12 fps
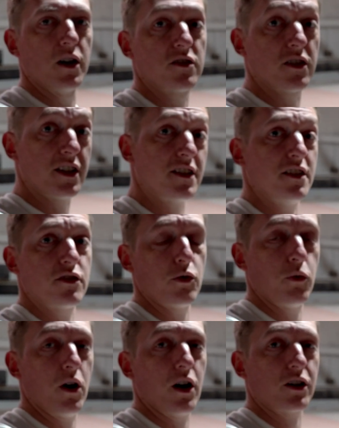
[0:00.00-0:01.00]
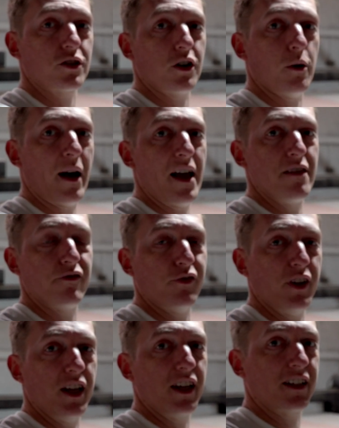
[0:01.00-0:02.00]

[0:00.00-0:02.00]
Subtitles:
So this is the workshop at Infinity